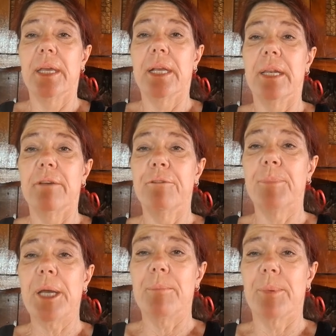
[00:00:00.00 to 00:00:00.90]
lift
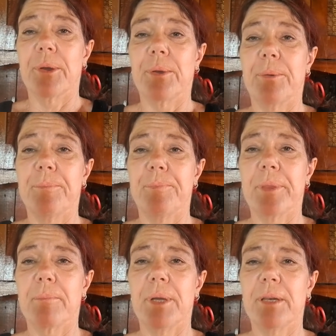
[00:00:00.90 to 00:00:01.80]
pump.
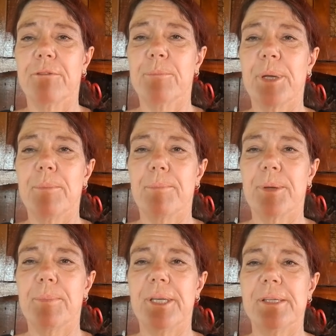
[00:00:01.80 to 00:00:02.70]
My lift pump
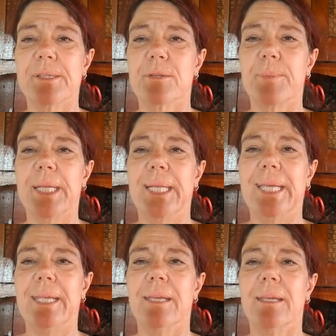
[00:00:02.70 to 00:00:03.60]
appears to be
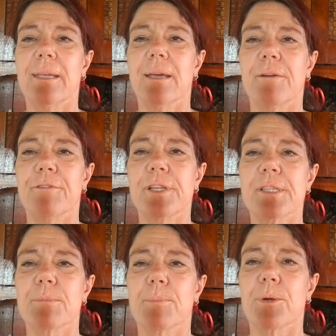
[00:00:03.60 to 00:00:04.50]
leaking. I've
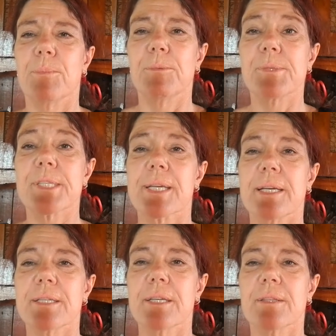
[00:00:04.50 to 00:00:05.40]
had some problems
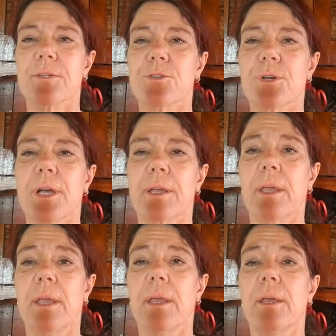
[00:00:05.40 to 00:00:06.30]
starting the truck
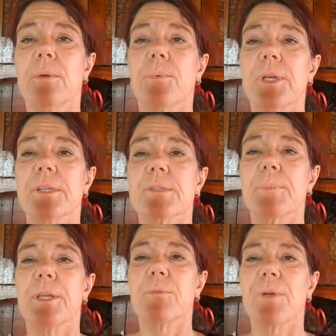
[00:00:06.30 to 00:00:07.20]
when it's
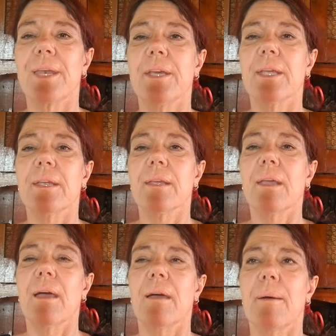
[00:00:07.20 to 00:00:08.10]
been
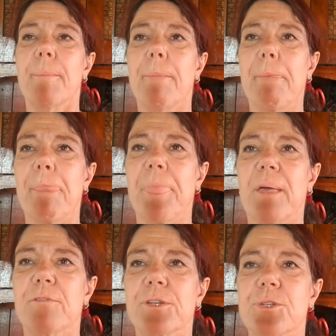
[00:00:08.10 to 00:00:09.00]
running.
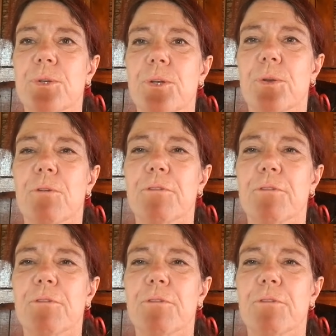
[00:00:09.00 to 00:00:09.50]
If I turn it off